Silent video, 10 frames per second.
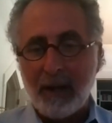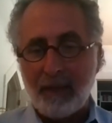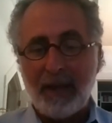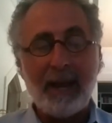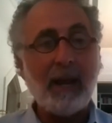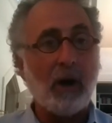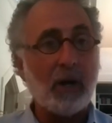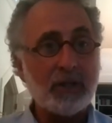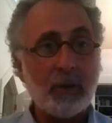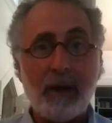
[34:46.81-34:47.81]
They
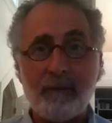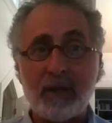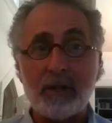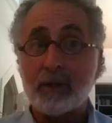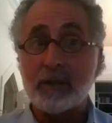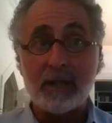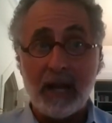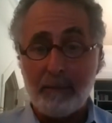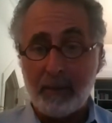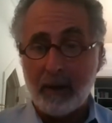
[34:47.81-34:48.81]
also have vineyards in
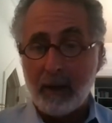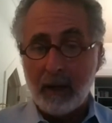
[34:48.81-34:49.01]
Napa.